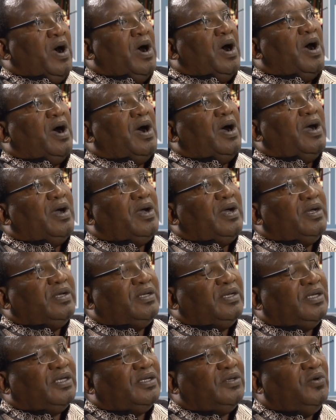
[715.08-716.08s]

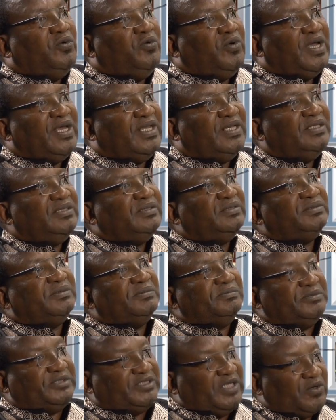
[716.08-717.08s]
Well,
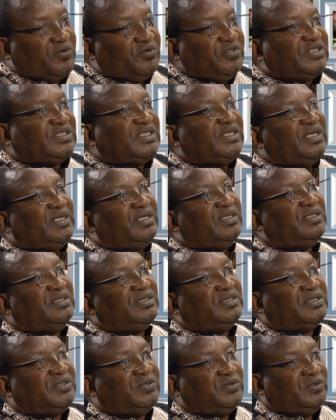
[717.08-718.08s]
Jakutsie
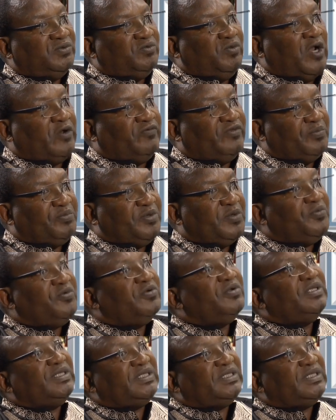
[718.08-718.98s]
is one of the people.